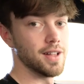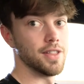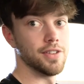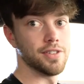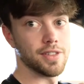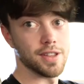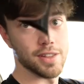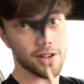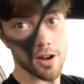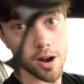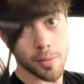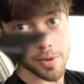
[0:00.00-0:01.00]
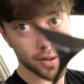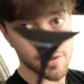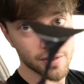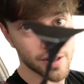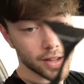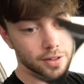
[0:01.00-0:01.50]
This is the
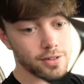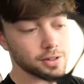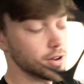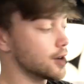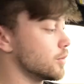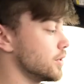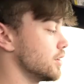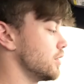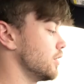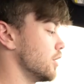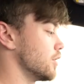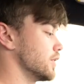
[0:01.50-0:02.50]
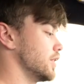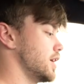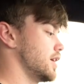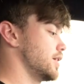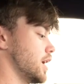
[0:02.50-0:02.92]
carbon like steering wheel overlay.